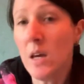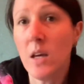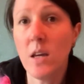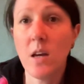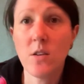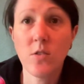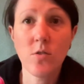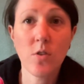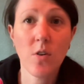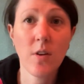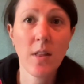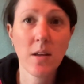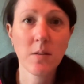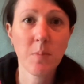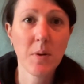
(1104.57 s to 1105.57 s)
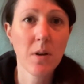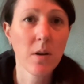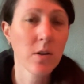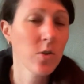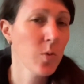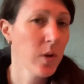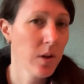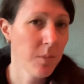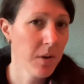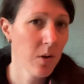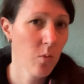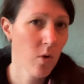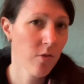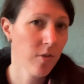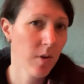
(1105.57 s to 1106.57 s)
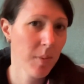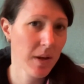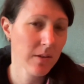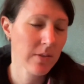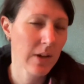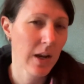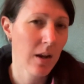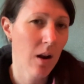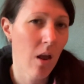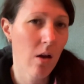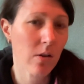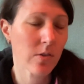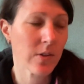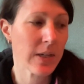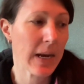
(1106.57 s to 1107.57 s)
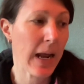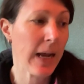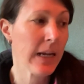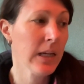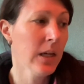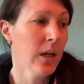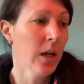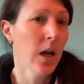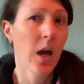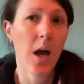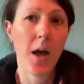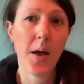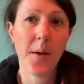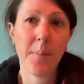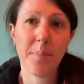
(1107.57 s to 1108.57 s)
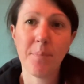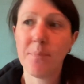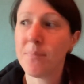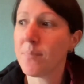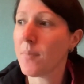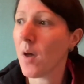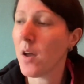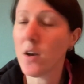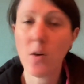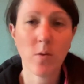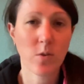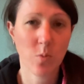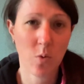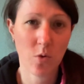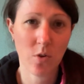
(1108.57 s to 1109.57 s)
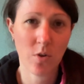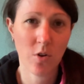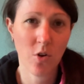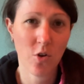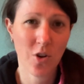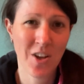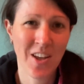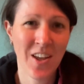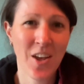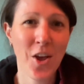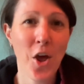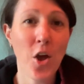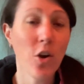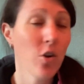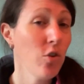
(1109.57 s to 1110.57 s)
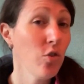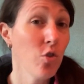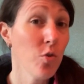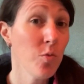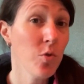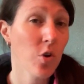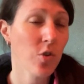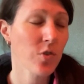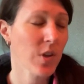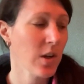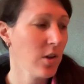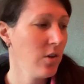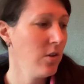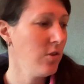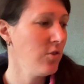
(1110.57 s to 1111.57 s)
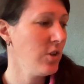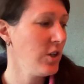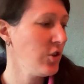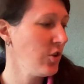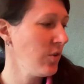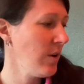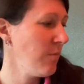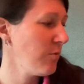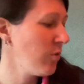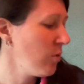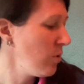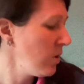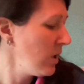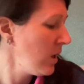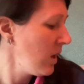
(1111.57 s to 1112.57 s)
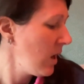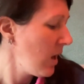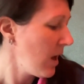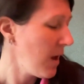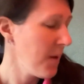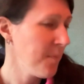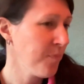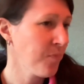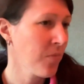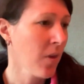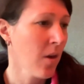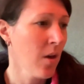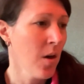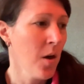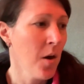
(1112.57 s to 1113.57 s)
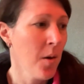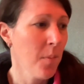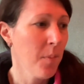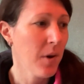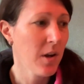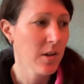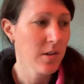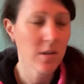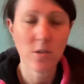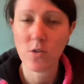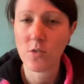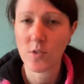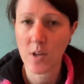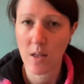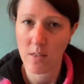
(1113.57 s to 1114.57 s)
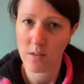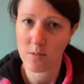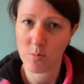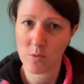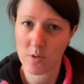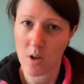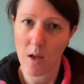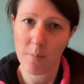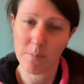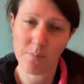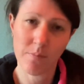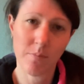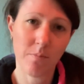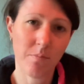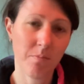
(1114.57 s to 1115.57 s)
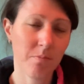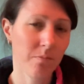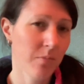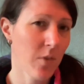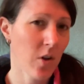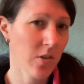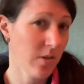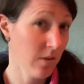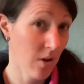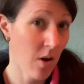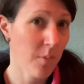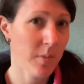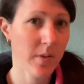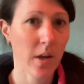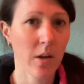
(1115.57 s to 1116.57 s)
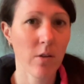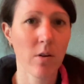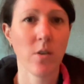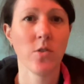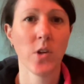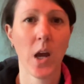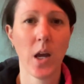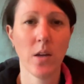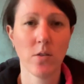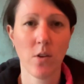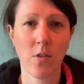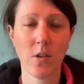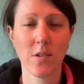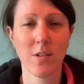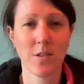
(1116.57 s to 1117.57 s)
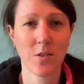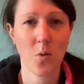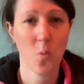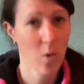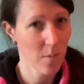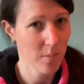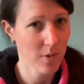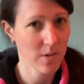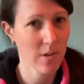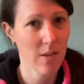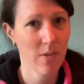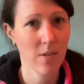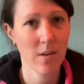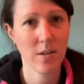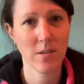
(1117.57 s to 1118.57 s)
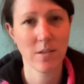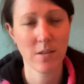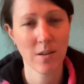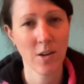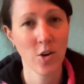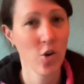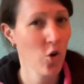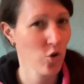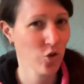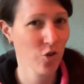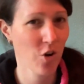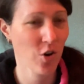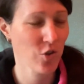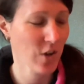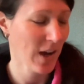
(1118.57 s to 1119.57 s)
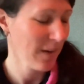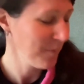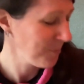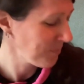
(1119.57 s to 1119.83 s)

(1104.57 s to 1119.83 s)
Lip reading: yeah, so sorry, that's been like a 20-minute waffle about stained glass today. I know it's not normal content you usually tune in for, but I did sort of say this was like 99% crochet, so this is the 1% that is not crochet.